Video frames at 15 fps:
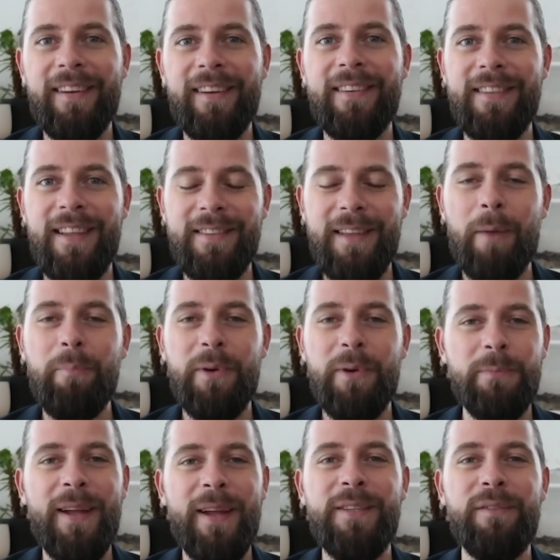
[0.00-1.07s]
because there's that
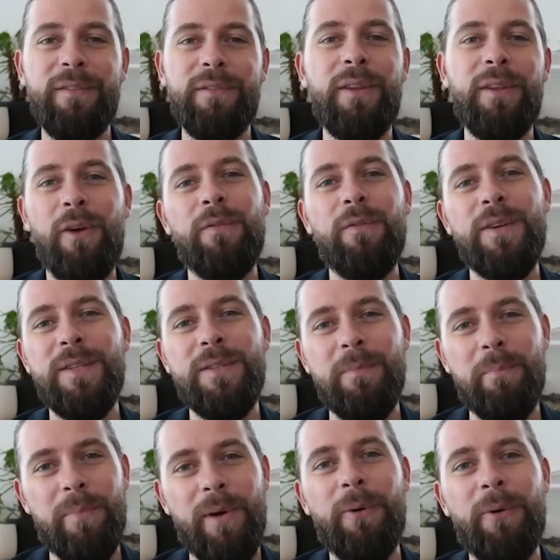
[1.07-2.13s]
perspective that the office
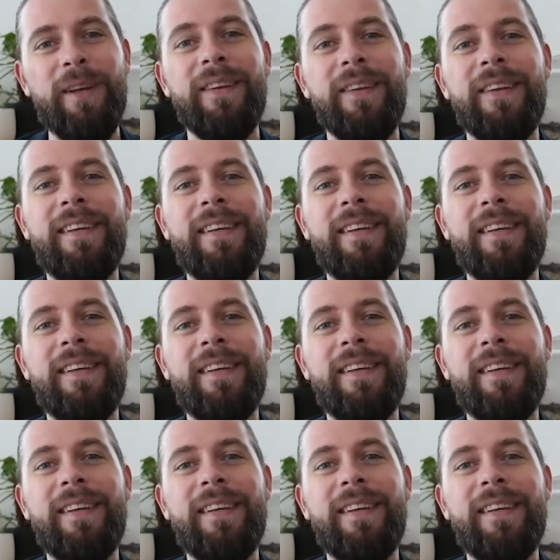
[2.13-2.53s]
isn't broken,